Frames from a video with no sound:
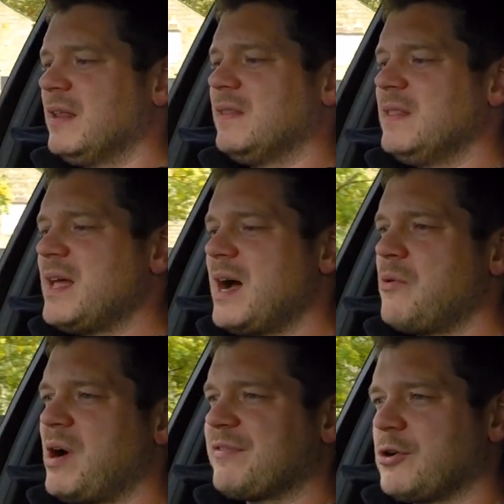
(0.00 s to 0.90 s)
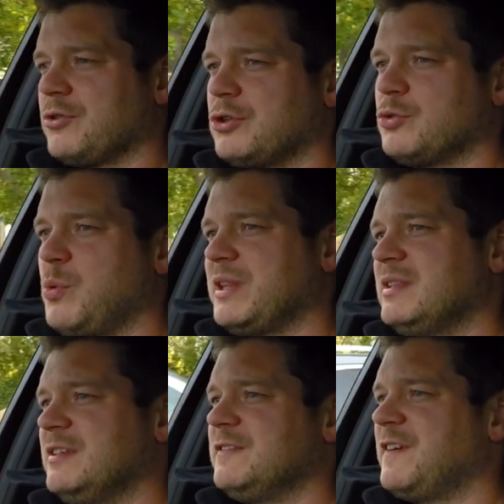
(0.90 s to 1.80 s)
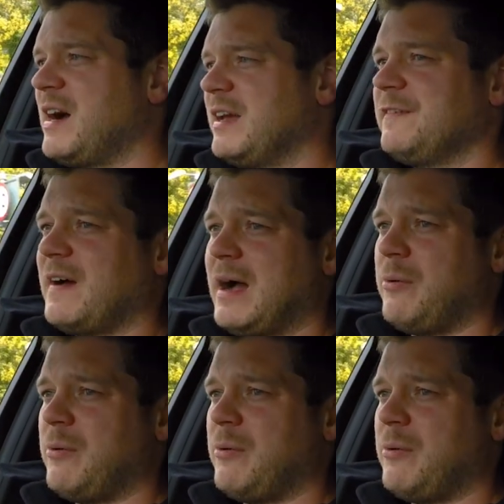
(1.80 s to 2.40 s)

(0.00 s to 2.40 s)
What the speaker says: Now I've got 25.